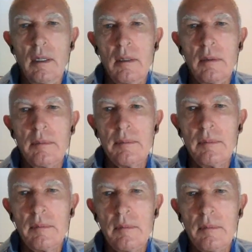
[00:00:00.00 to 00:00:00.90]

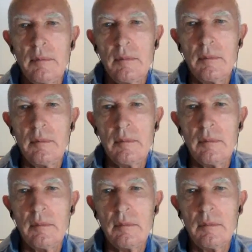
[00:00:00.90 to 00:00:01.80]

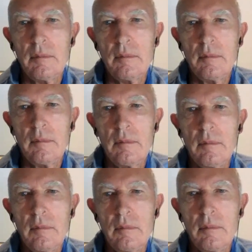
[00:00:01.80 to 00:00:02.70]

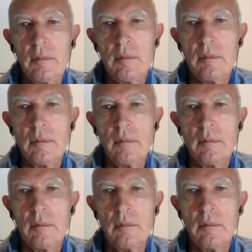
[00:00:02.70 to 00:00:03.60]

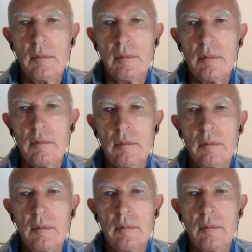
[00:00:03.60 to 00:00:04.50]

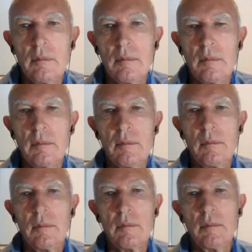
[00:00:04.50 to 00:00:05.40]

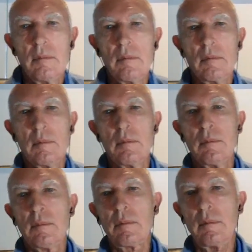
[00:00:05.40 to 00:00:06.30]

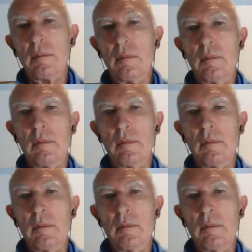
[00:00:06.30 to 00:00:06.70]
This person isn't speaking.